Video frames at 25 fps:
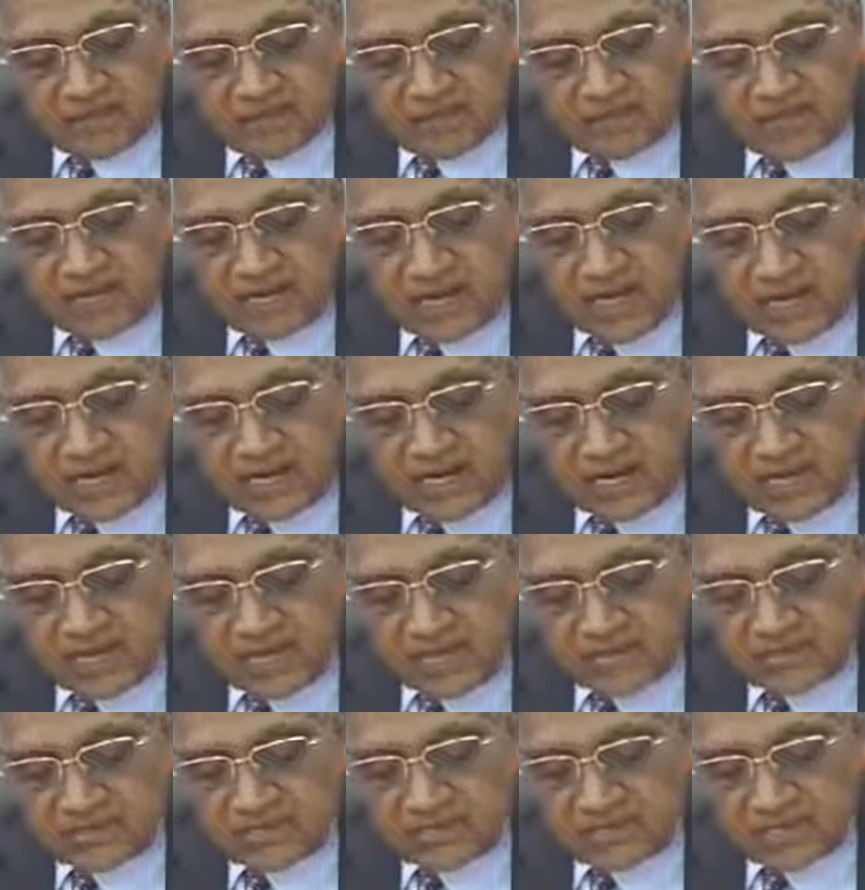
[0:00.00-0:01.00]
the
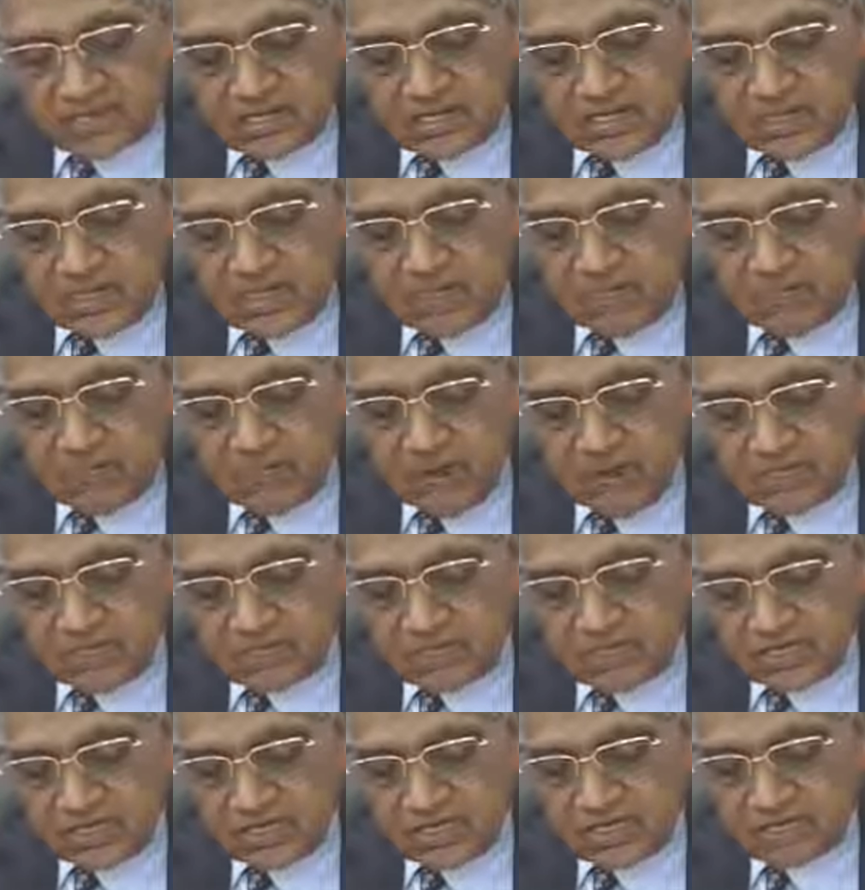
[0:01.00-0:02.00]
guidelines and
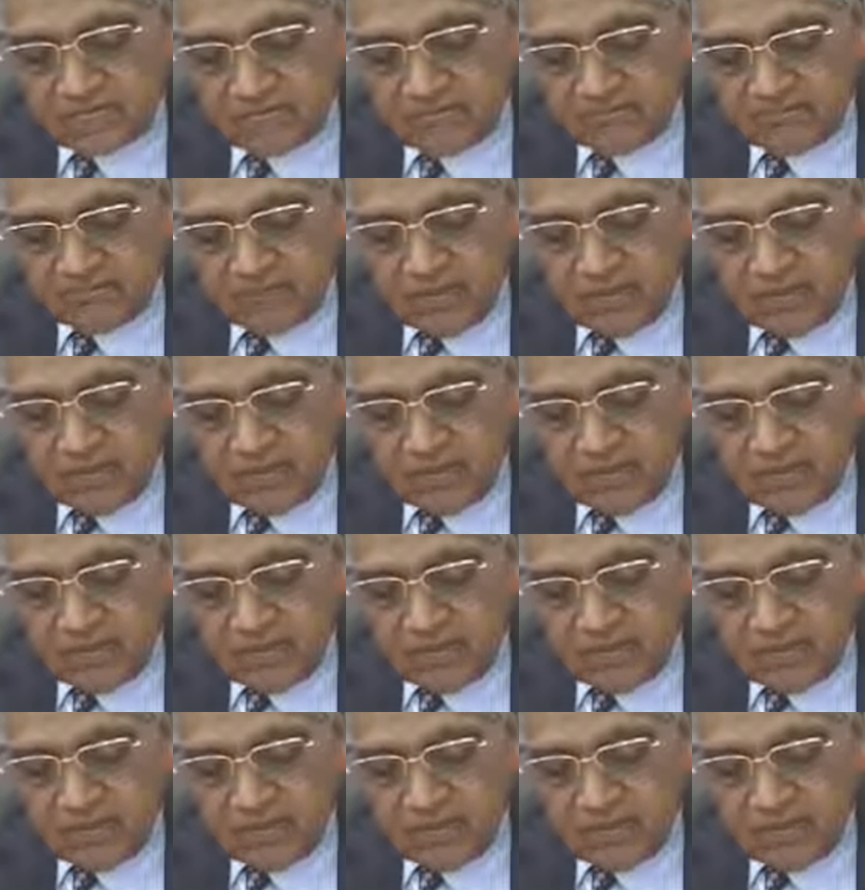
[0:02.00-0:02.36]
policies